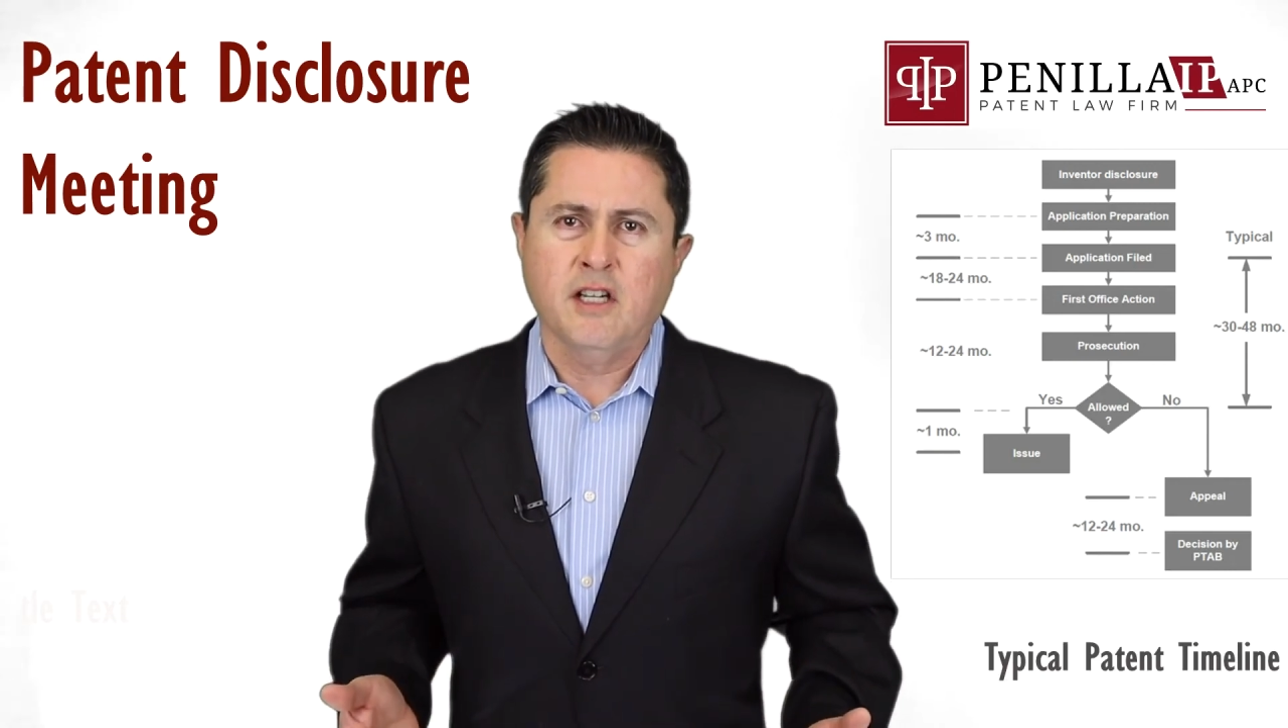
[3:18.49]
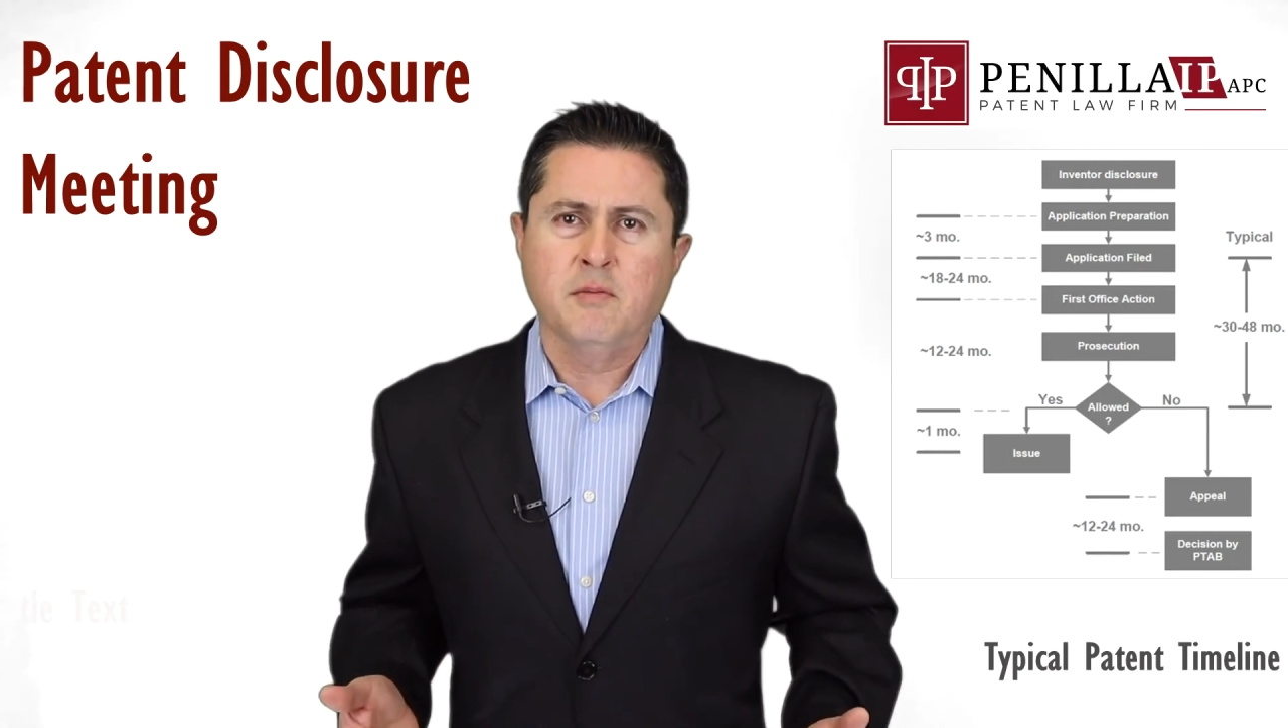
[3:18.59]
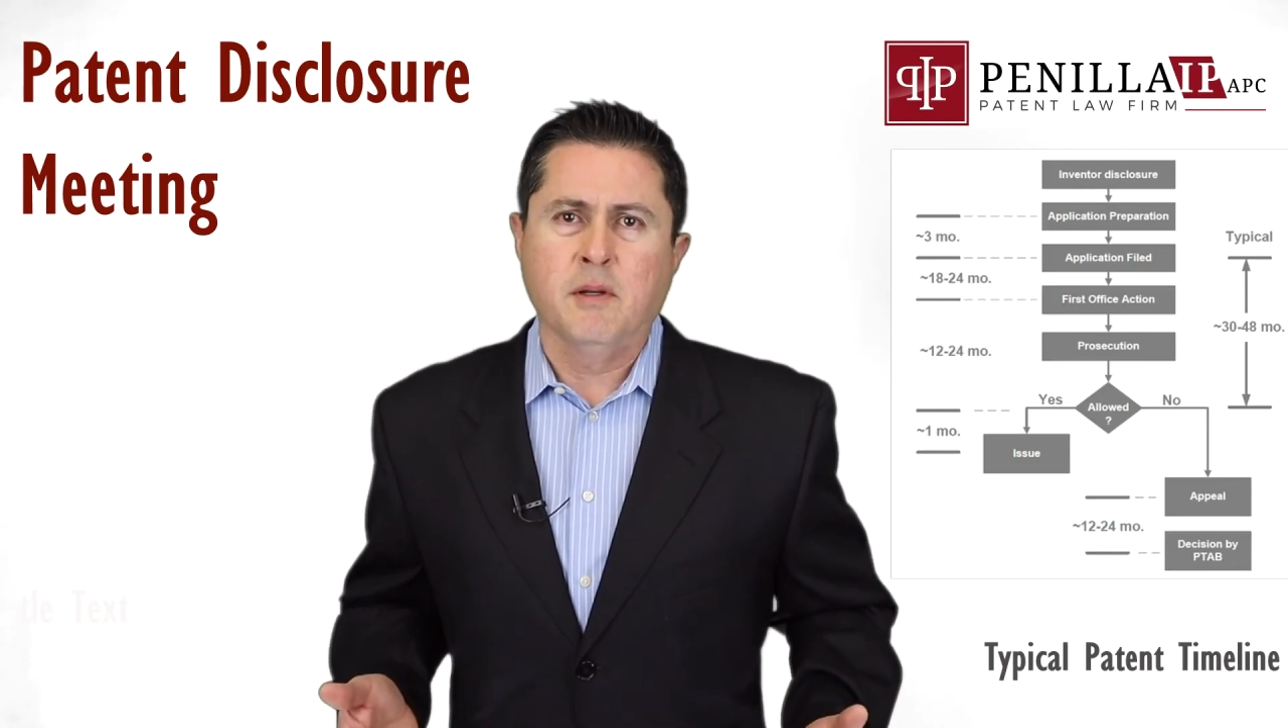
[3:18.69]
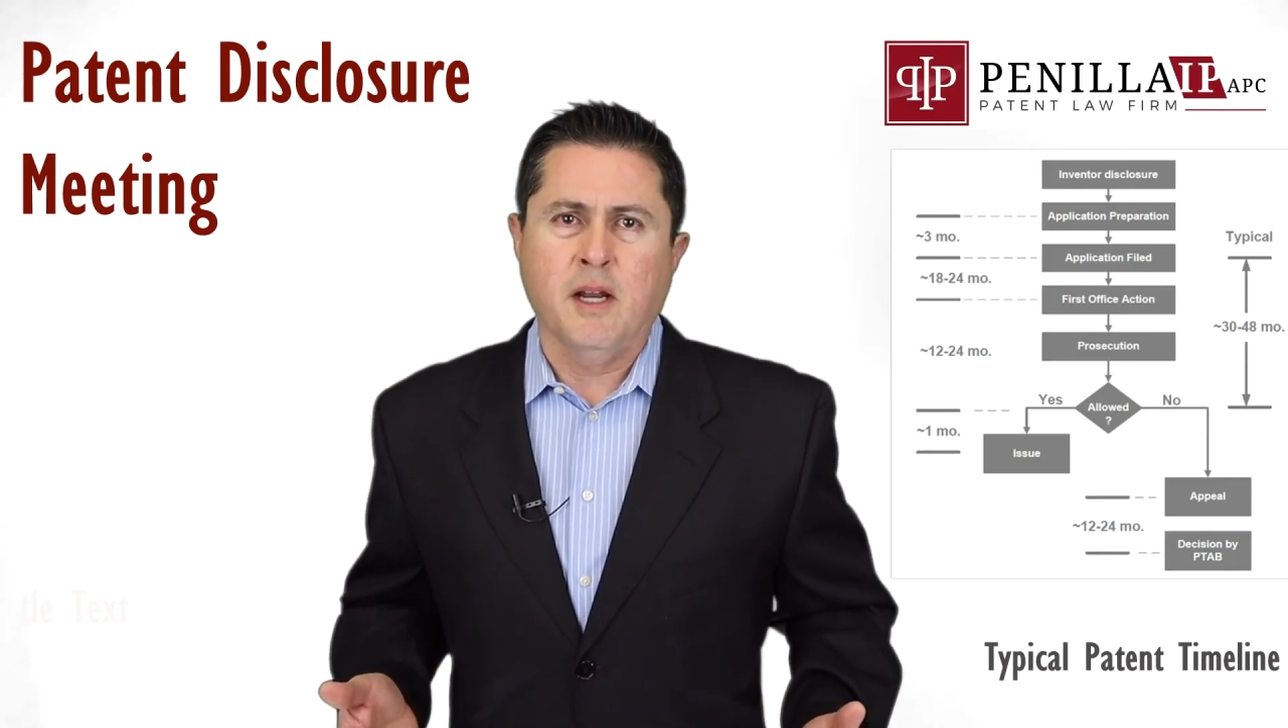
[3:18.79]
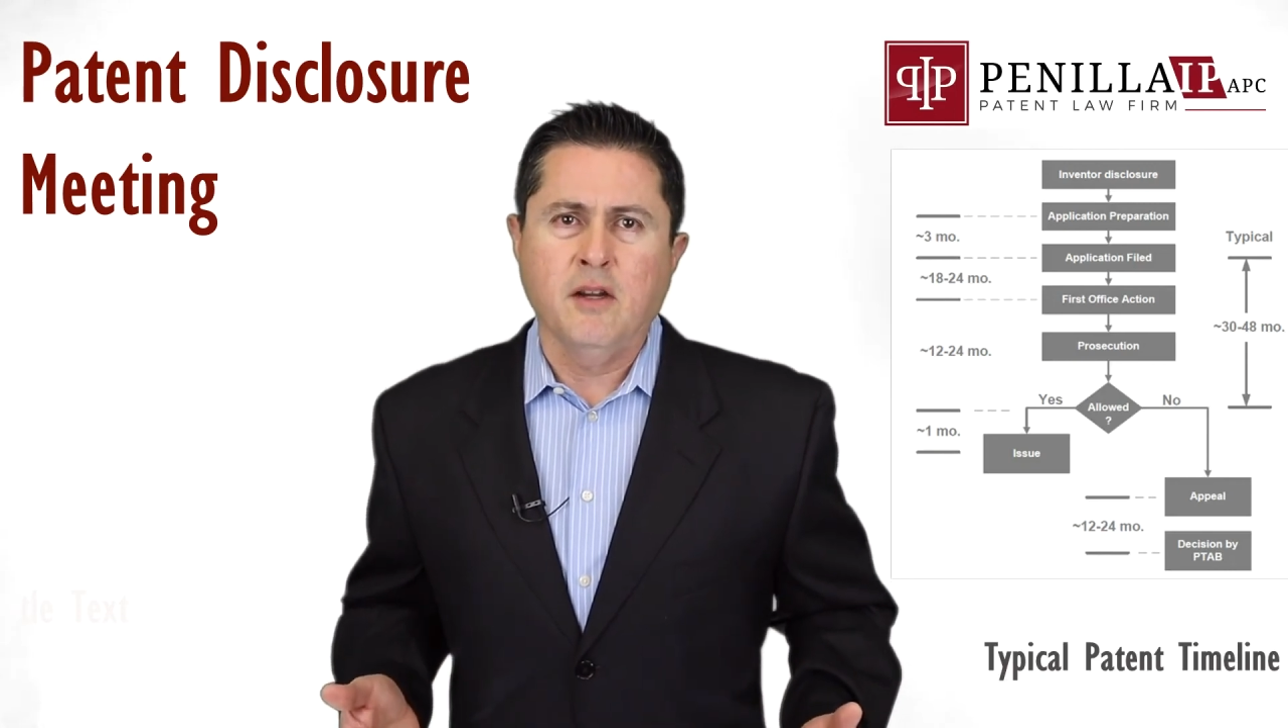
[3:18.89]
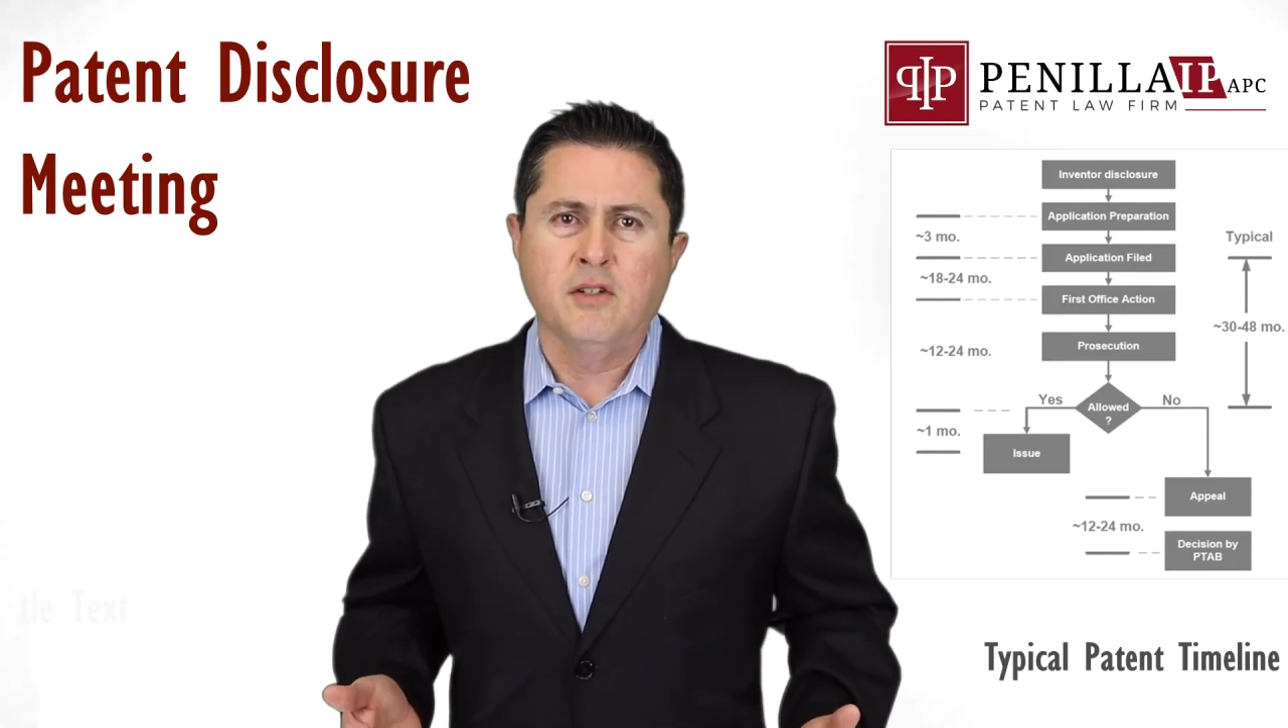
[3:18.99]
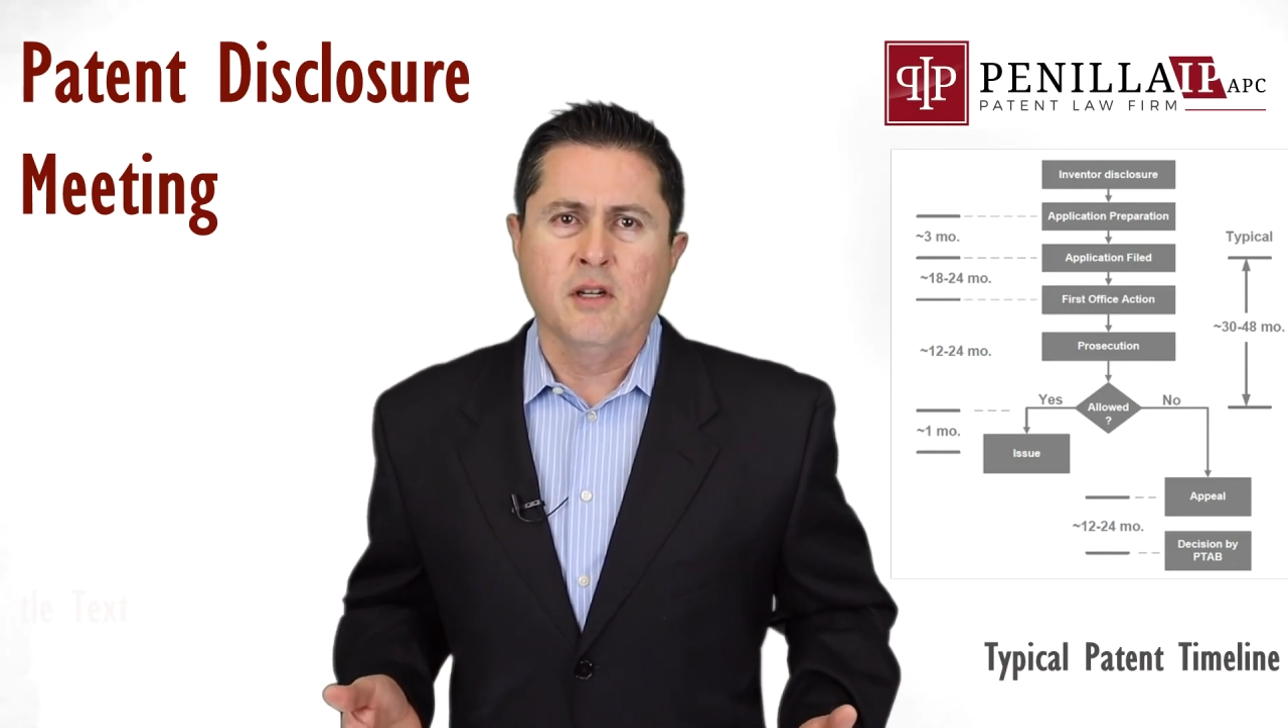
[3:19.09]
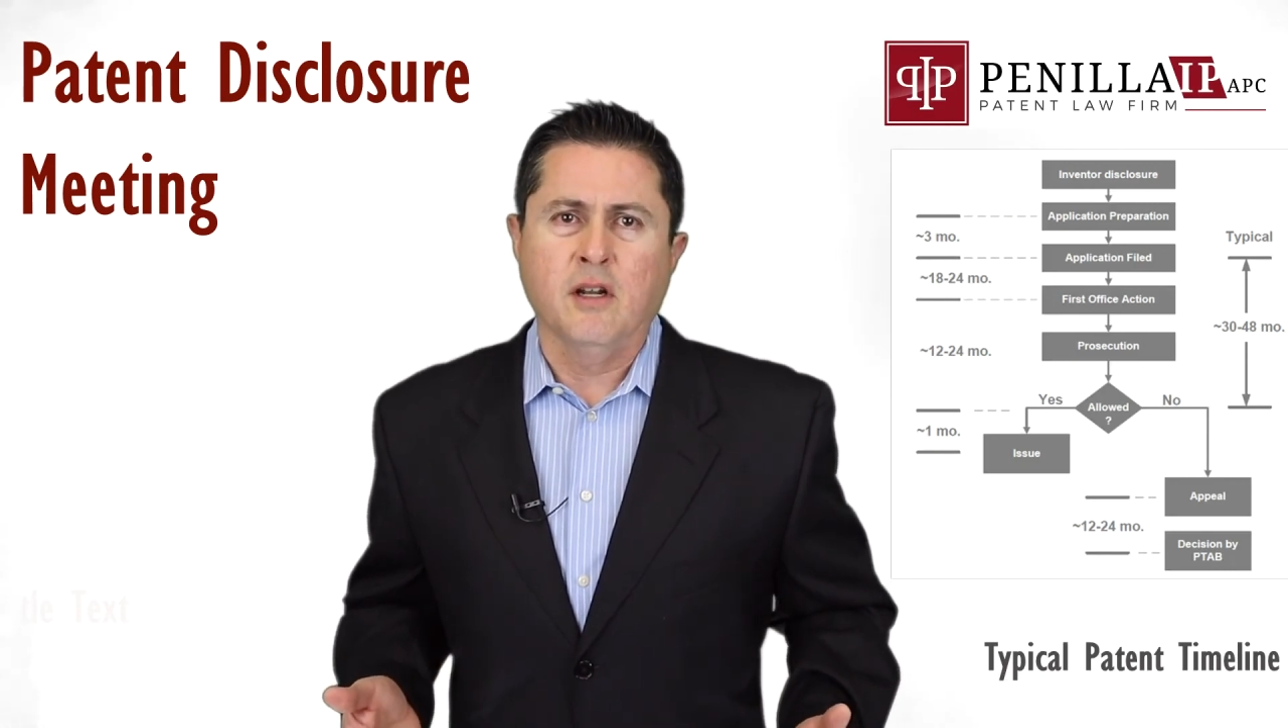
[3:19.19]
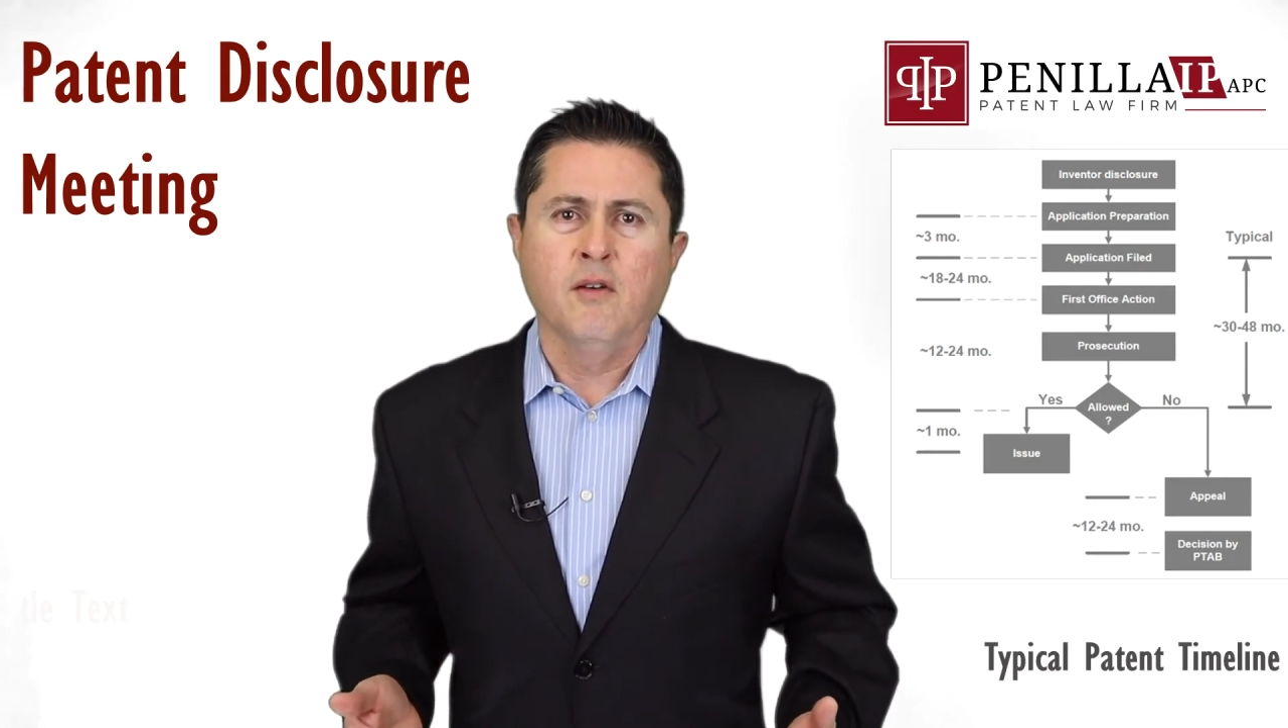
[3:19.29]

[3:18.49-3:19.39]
explanation